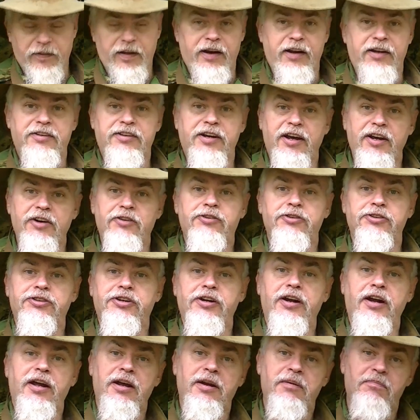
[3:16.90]
that is
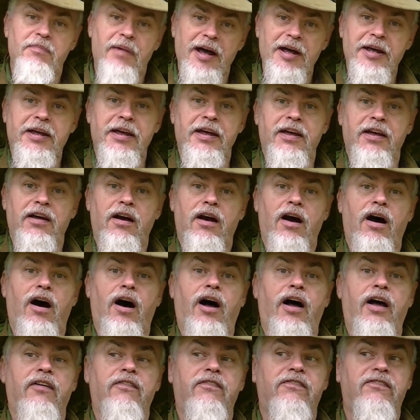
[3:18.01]
interested in making
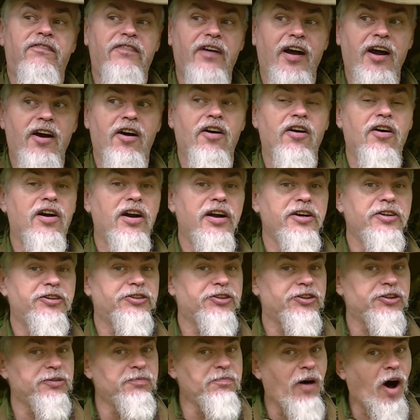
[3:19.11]
a very
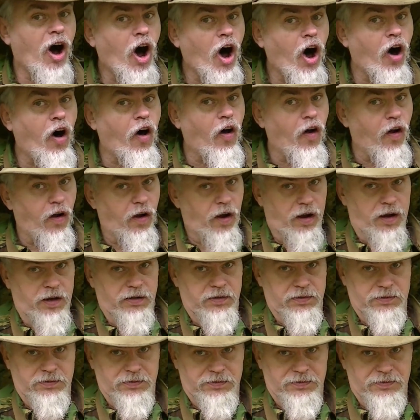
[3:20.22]
small,
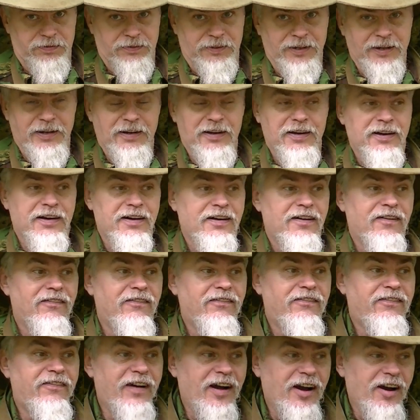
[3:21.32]

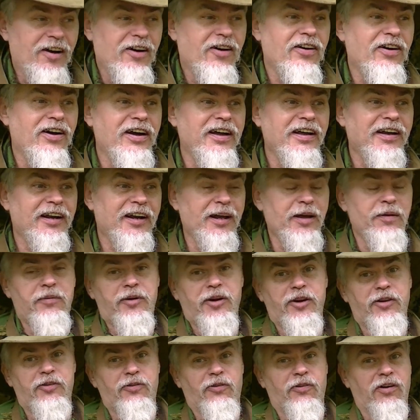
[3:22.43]
very
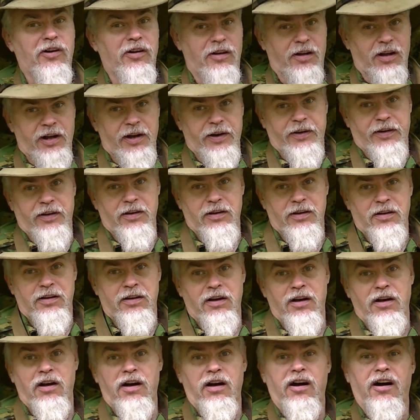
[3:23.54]
limited run
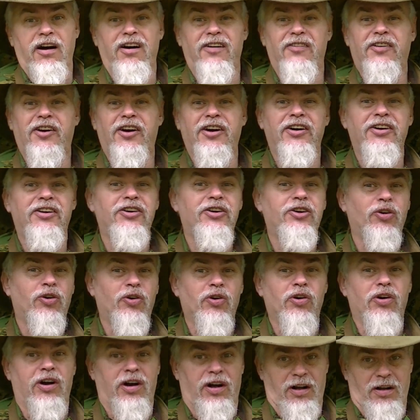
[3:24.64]
of
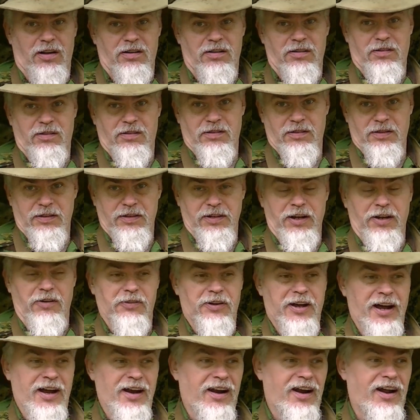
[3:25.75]
Kandura, you know,
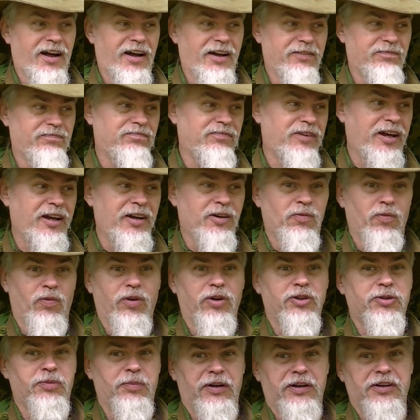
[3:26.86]
kind of like Hidden
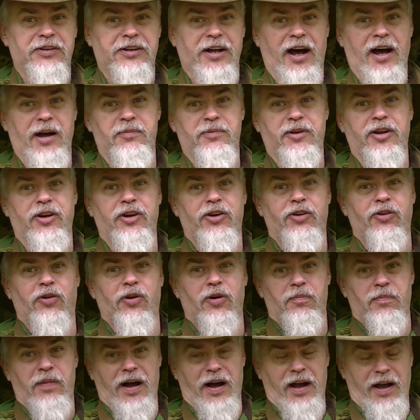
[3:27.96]
Woodsman type
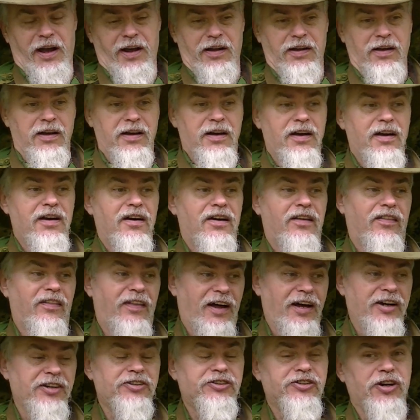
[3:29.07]
Kandura bag.
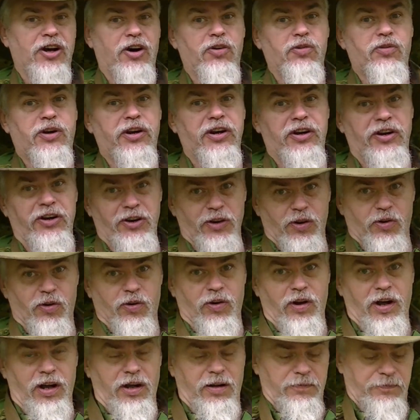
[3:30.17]
They sew
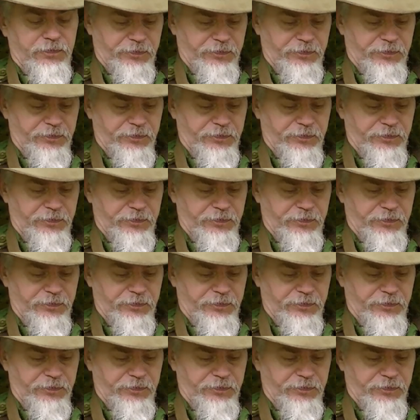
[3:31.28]
Kandura,